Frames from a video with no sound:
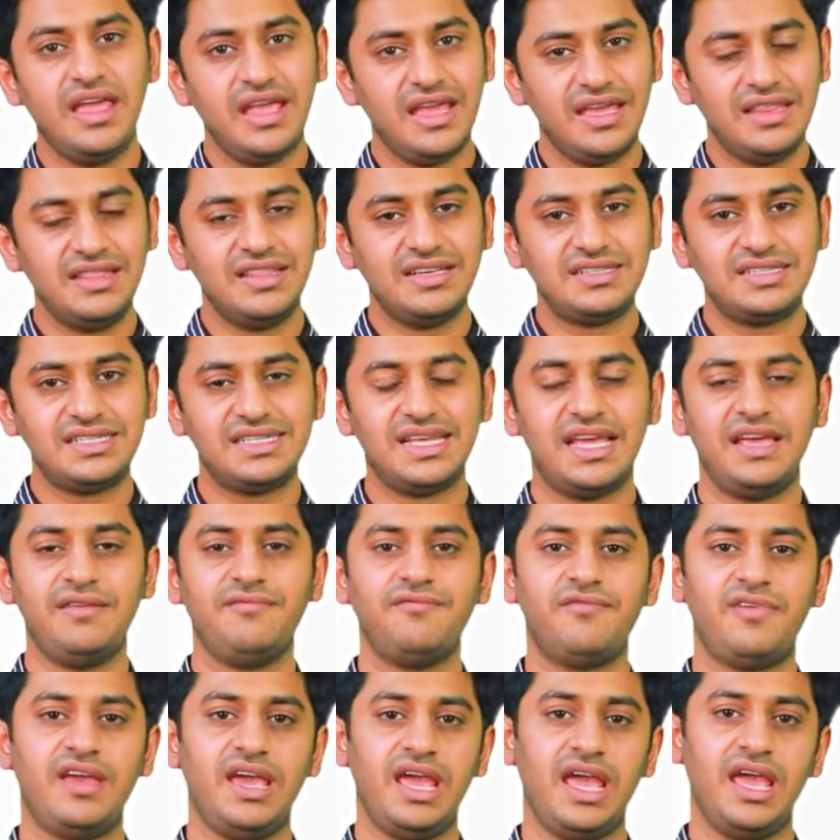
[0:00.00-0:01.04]
In the
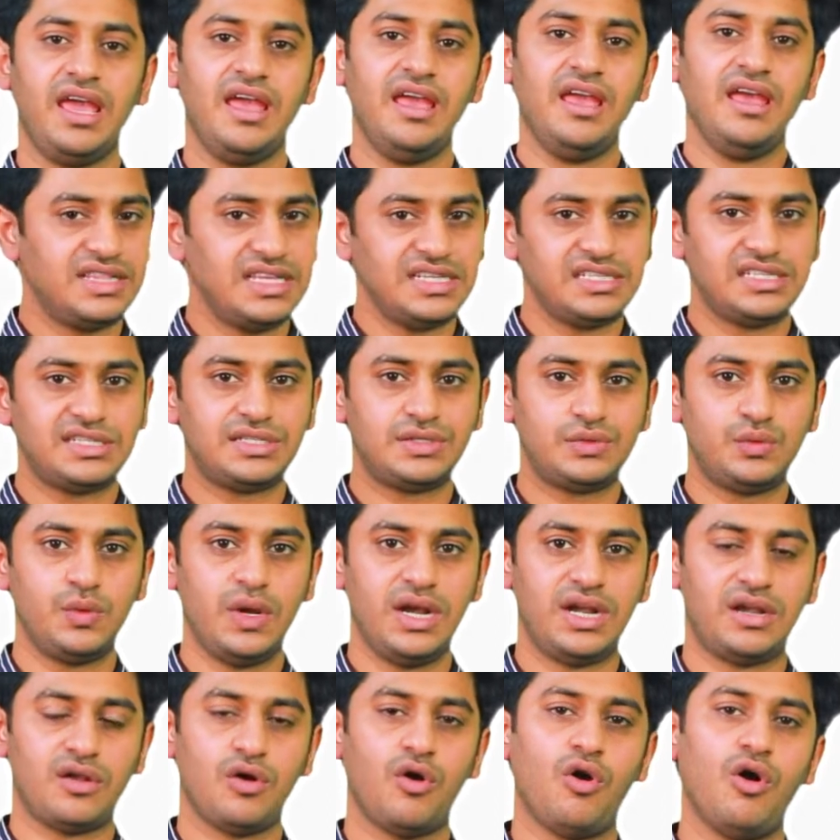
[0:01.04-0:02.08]
same way, this
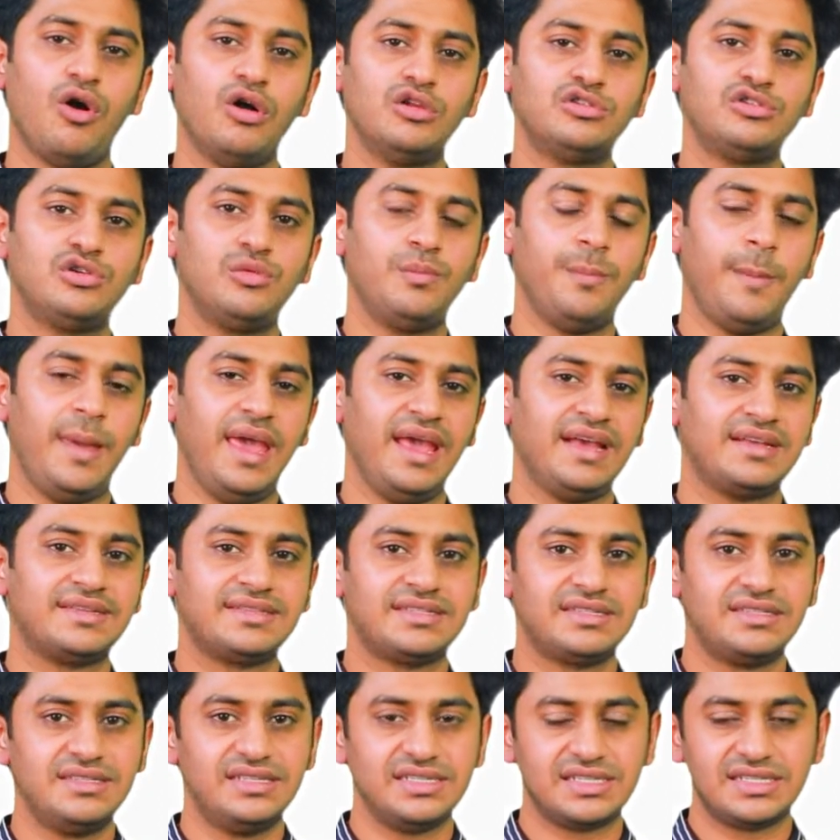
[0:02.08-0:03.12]
sweat also
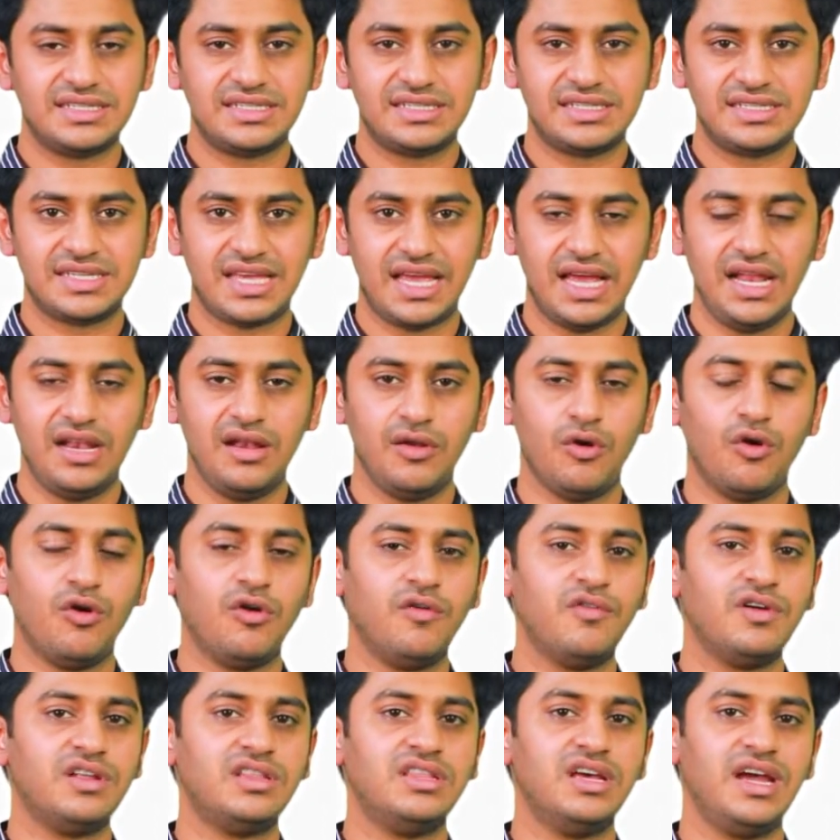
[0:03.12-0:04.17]
makes the skin
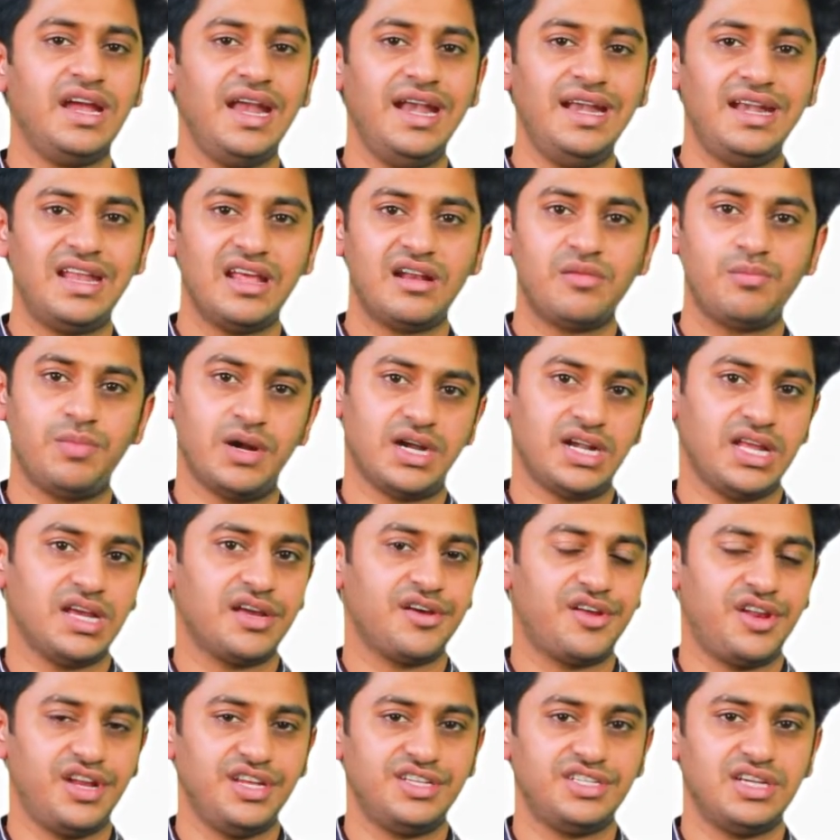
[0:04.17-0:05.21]
over the
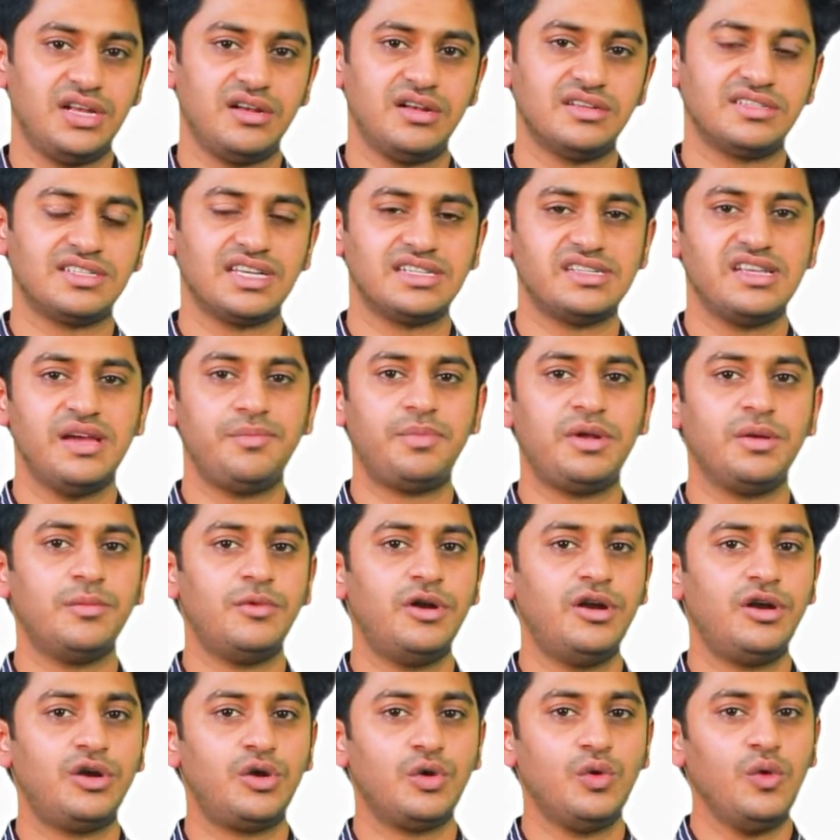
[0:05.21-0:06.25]
interbuttock region
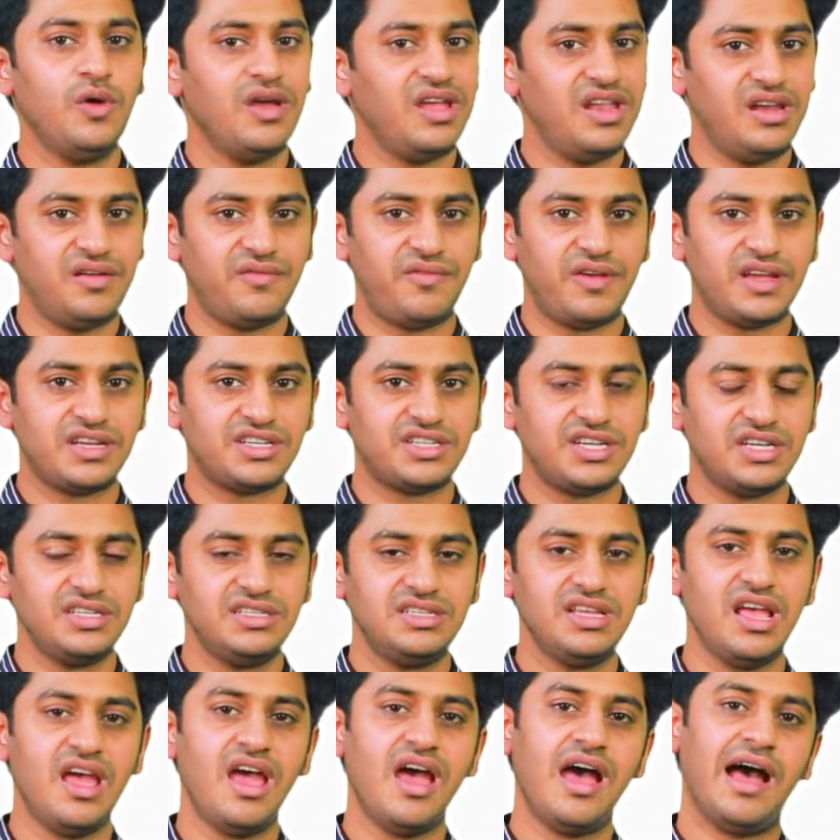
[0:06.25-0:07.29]
susceptible to
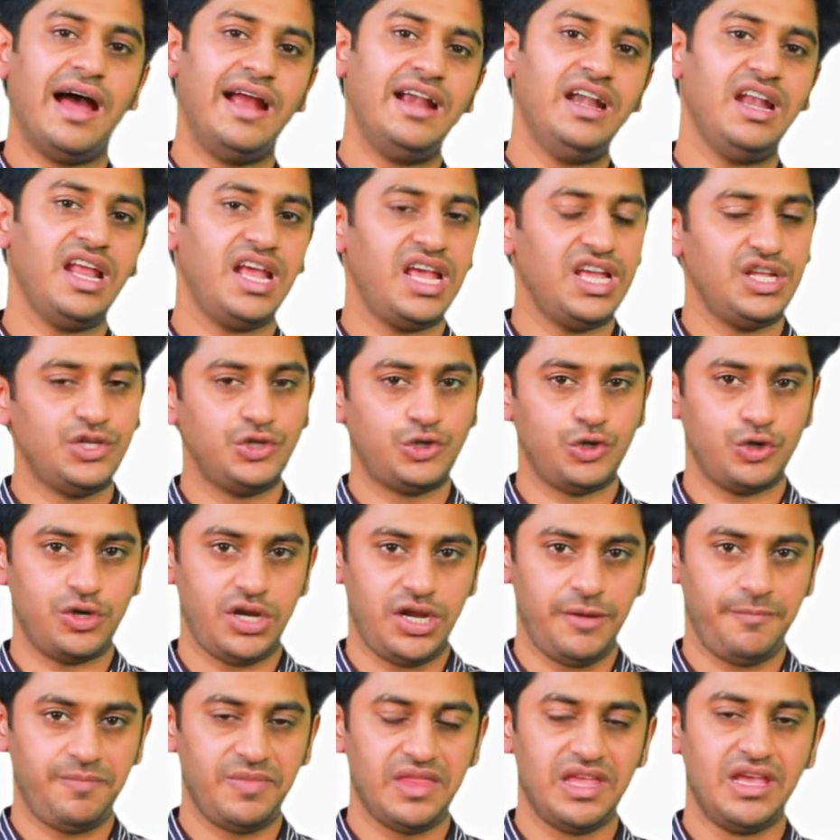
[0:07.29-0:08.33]
infections and injury.